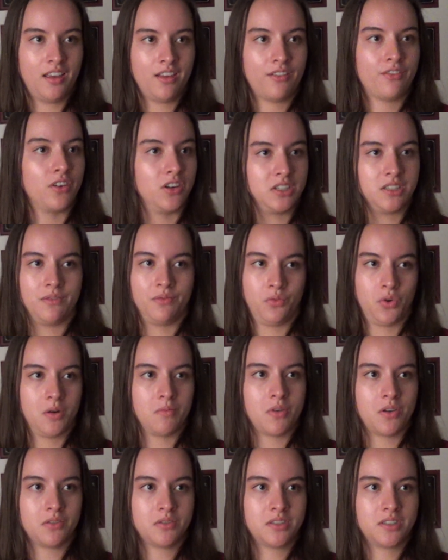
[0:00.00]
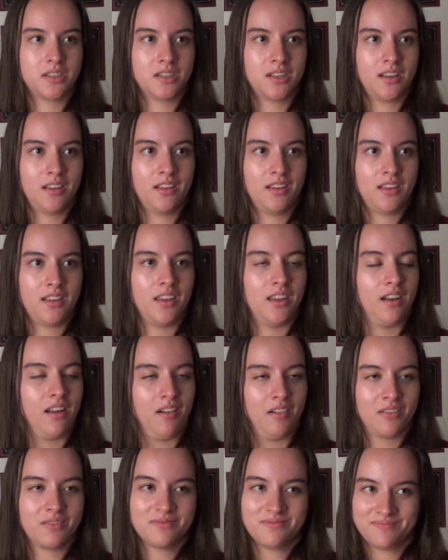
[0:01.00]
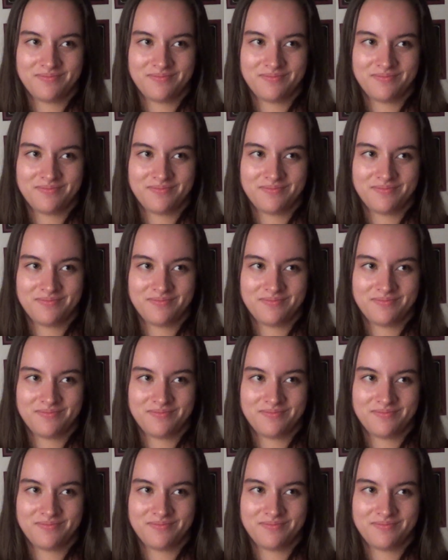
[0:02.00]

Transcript: first and foremost. You know?